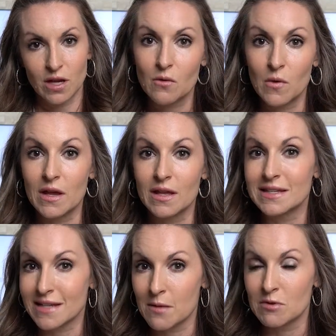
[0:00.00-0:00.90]
when the
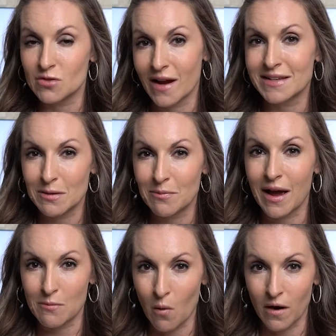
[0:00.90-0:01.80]
time is right to
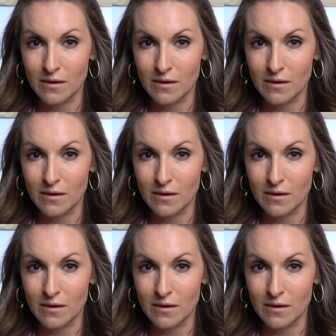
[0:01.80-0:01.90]
buy more.